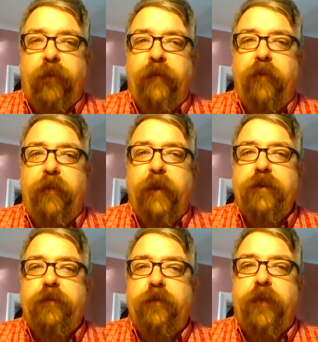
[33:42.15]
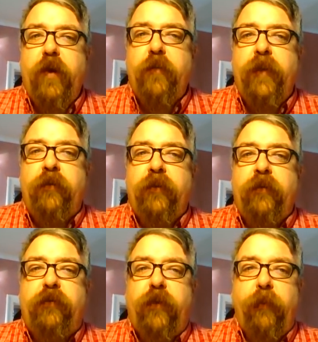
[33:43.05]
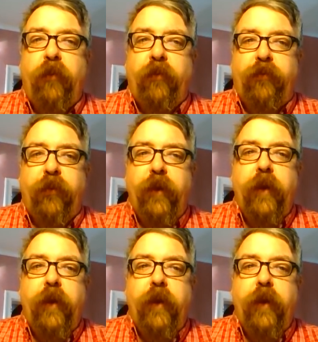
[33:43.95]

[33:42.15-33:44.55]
we have depictions of humans and symbols.